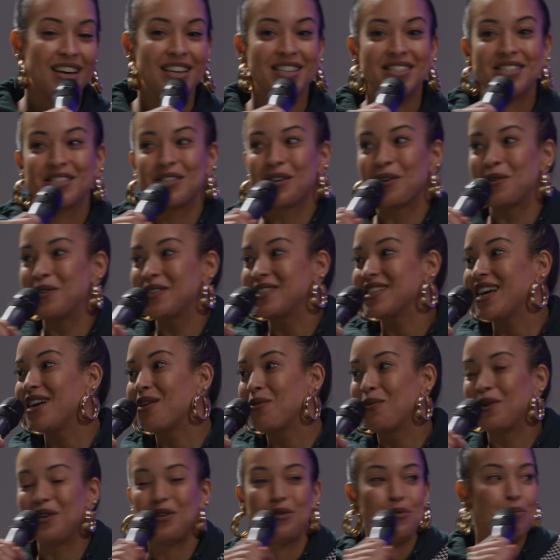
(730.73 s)
And so it's
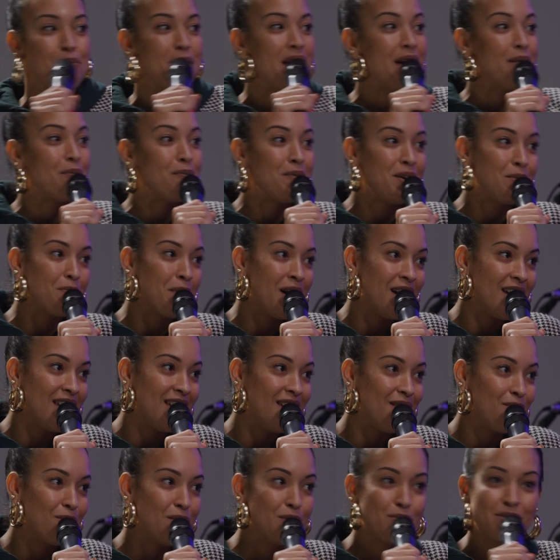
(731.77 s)
like when you met me,
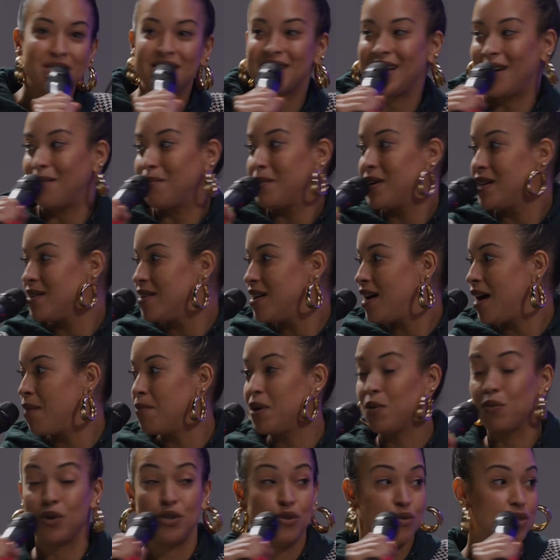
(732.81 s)
Mani, what was that month?
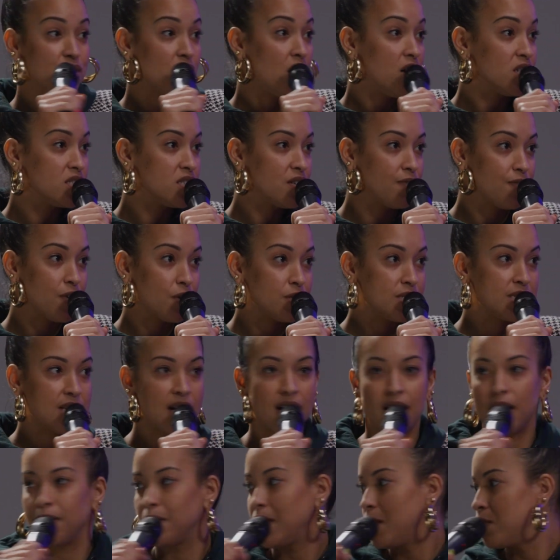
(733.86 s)
When you saw us the first
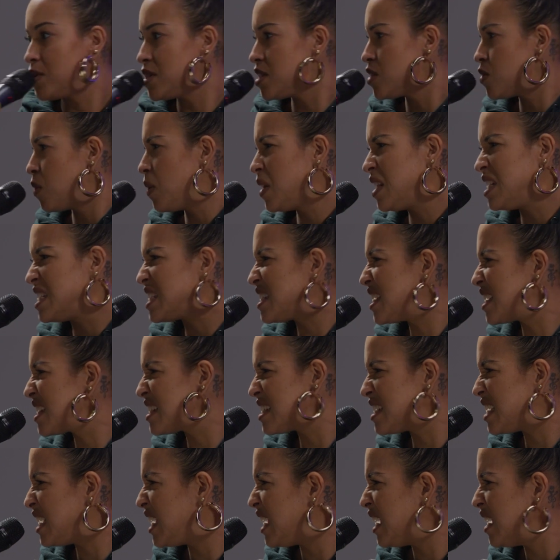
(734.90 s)
time, that was
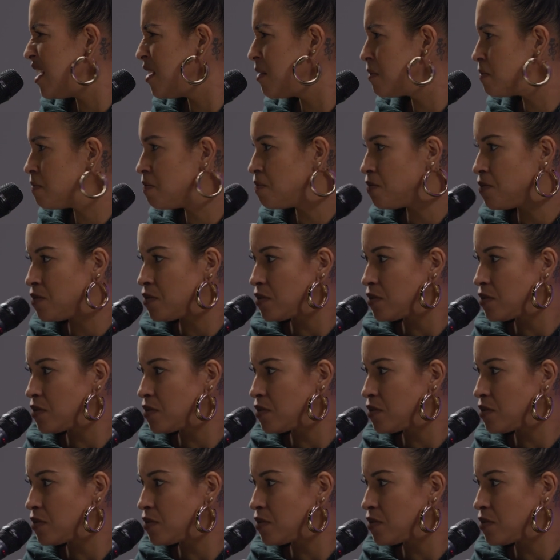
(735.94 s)
2016,